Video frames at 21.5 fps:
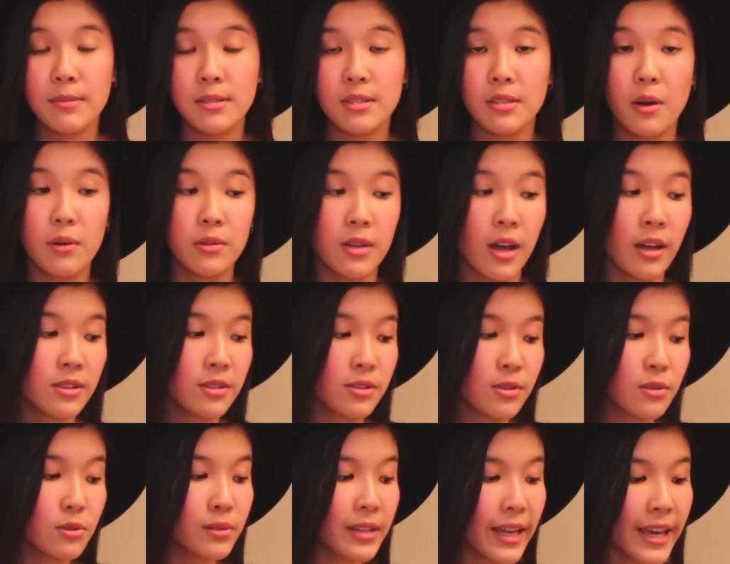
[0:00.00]
so not
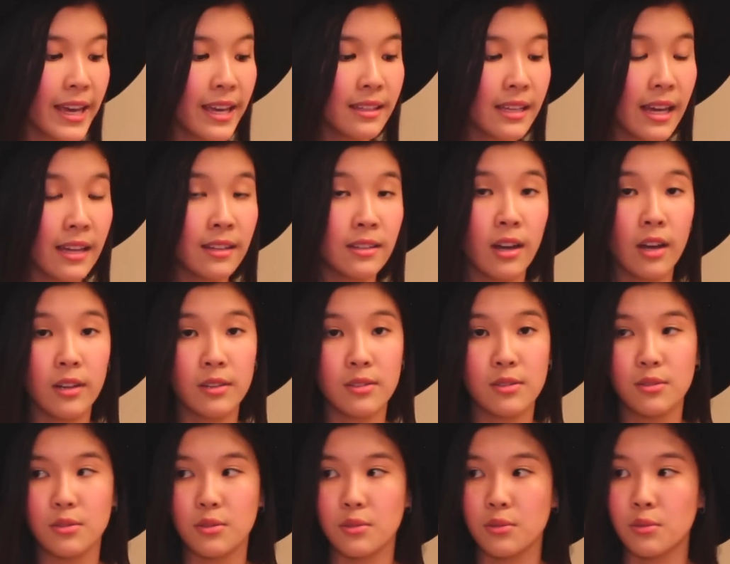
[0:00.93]
too late and
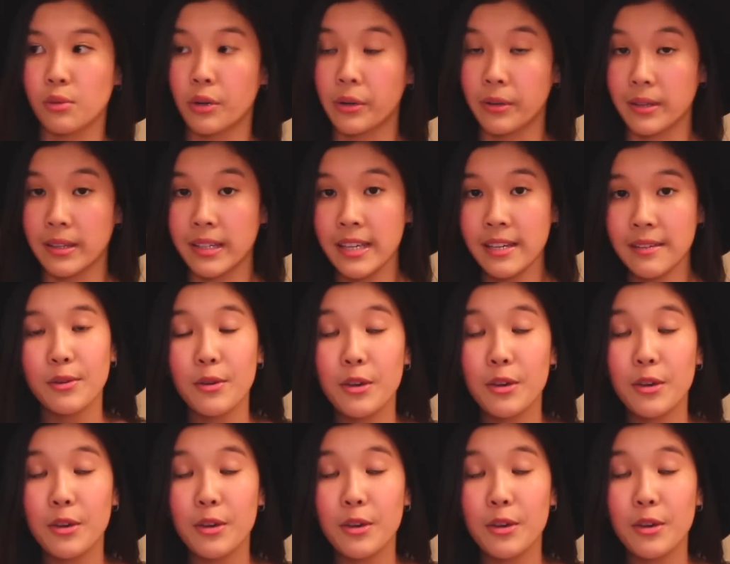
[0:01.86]
not too early.